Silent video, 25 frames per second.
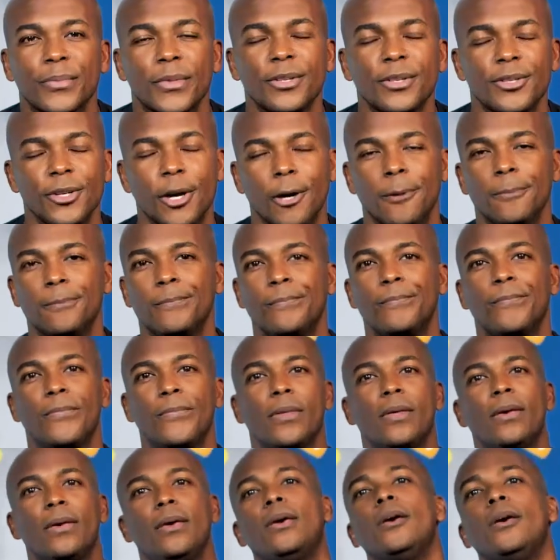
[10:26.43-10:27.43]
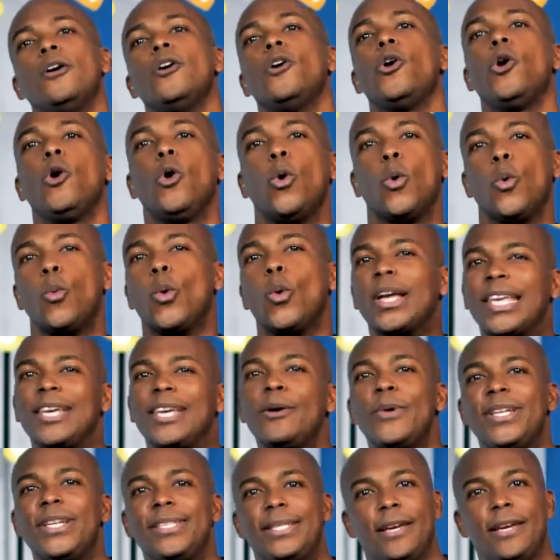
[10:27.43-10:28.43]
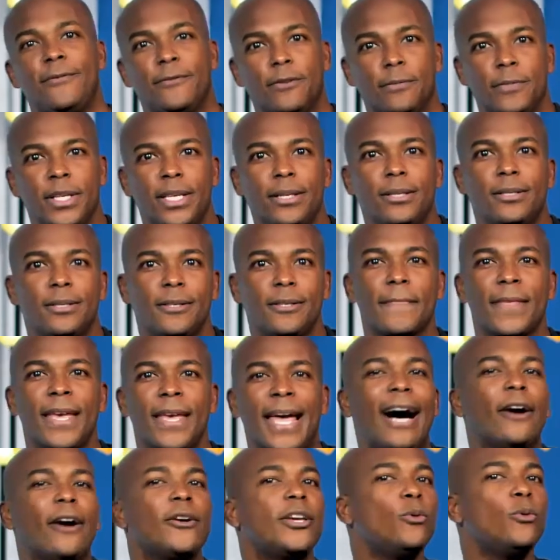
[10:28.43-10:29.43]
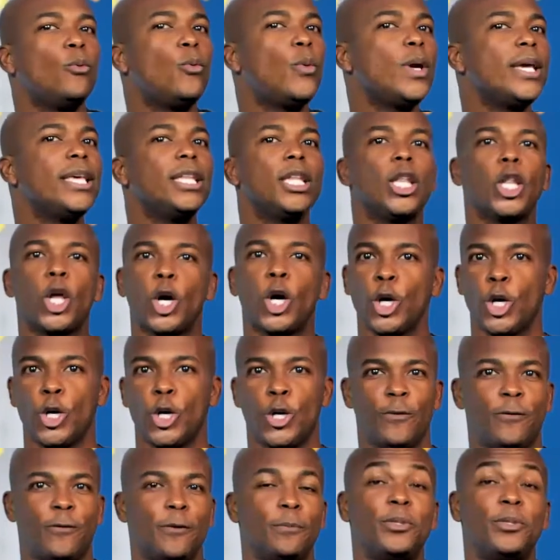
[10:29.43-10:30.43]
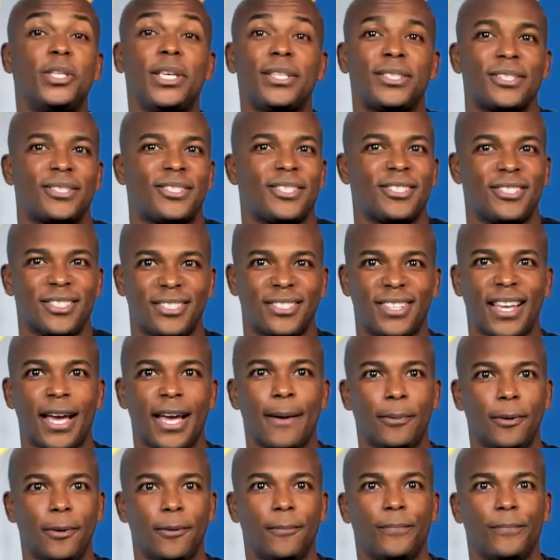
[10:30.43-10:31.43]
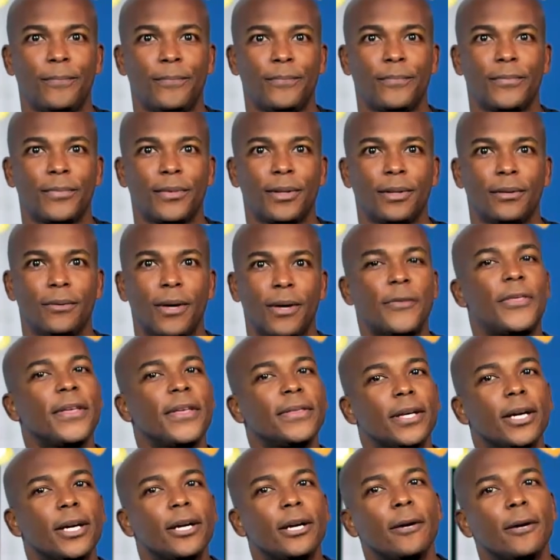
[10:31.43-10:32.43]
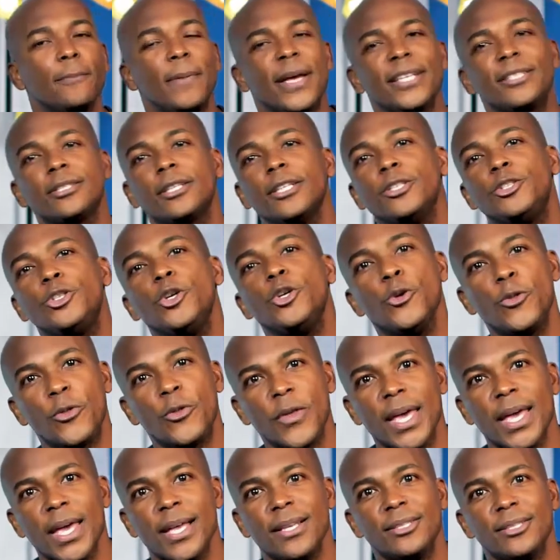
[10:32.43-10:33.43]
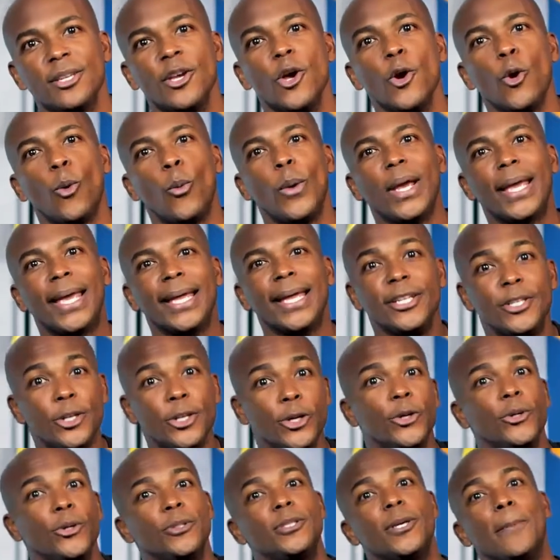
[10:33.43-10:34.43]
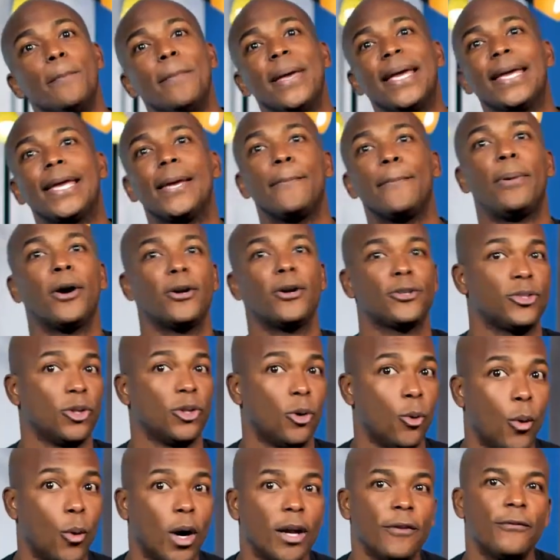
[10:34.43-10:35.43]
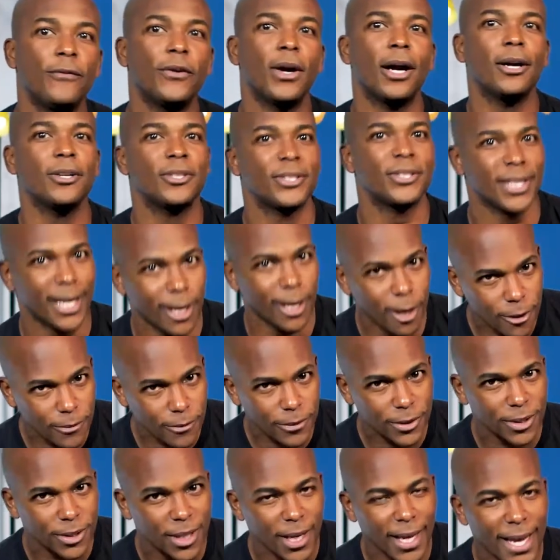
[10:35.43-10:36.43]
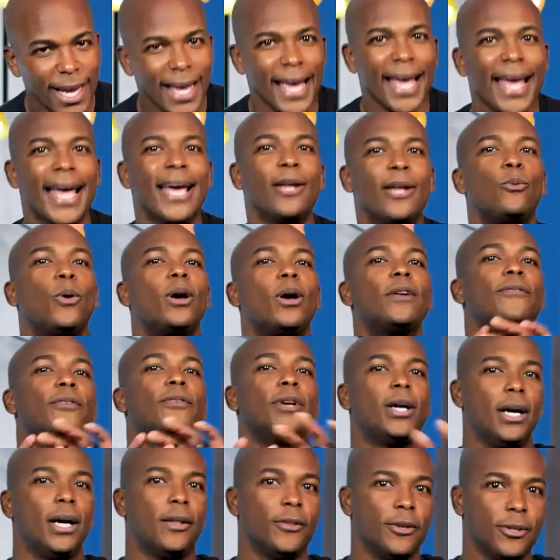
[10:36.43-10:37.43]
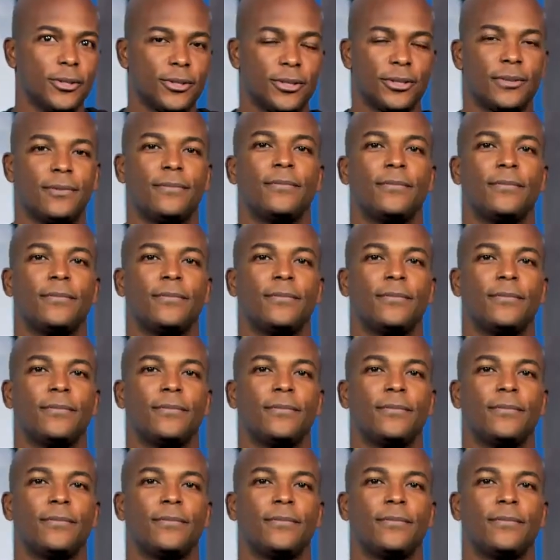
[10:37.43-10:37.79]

So, what can we take from this? How can we learn from Jesus' example? I think there are basically two things we can do to make it personal, one for ourselves and one for others.